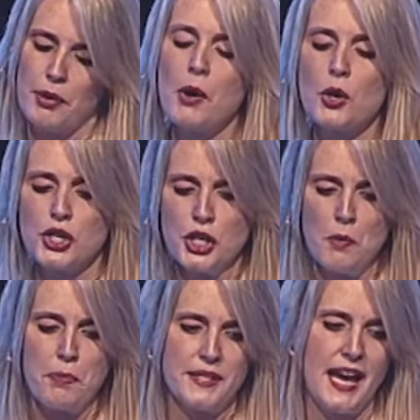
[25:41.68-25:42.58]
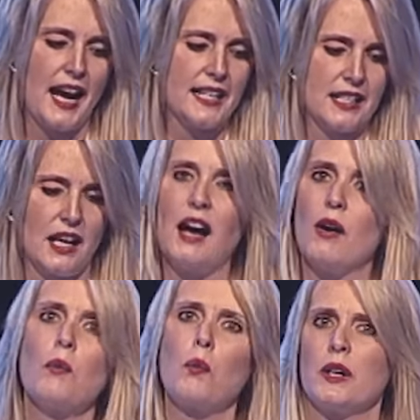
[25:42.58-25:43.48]
Promotional protector,
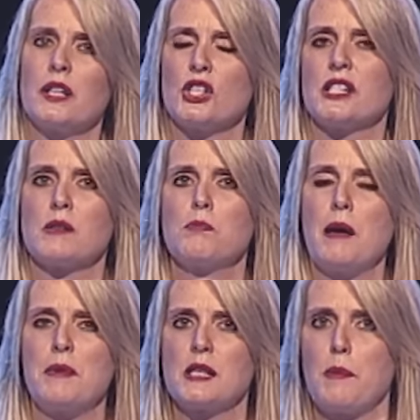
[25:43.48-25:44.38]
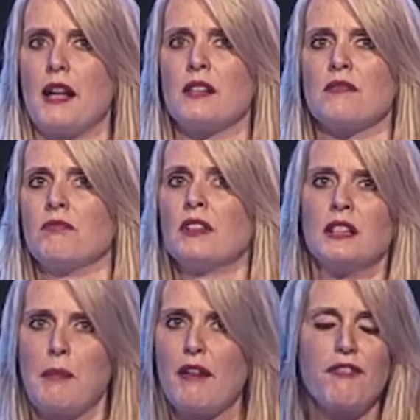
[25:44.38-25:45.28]
I want to just maybe spend
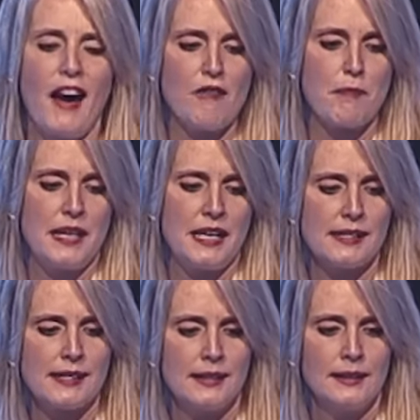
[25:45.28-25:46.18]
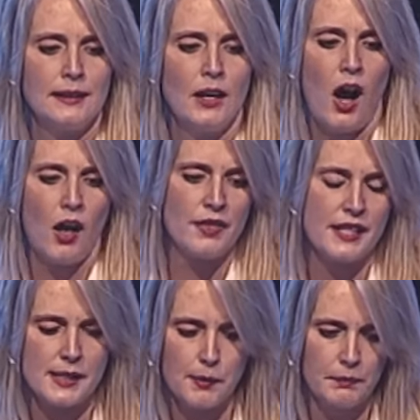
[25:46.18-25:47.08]
my 5 minutes on
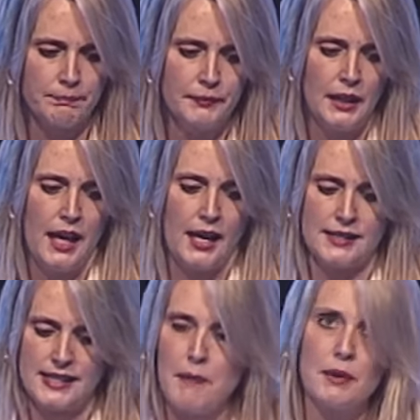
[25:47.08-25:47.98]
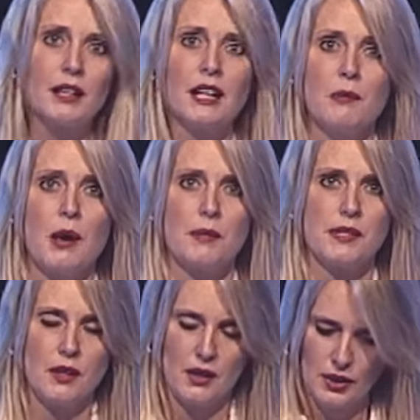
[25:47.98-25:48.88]
this one, and Sam can come up
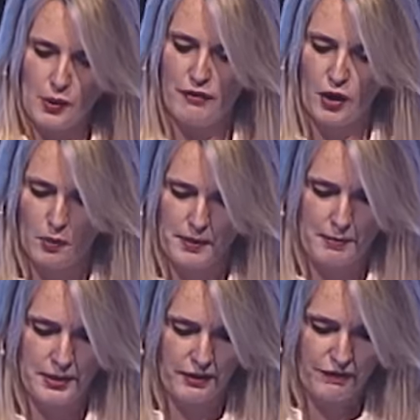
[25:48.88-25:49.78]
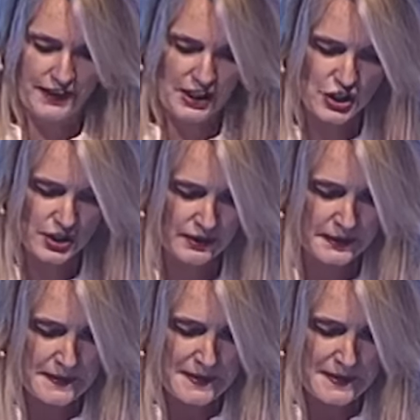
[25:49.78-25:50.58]
so that you have hope that I'm going to finish.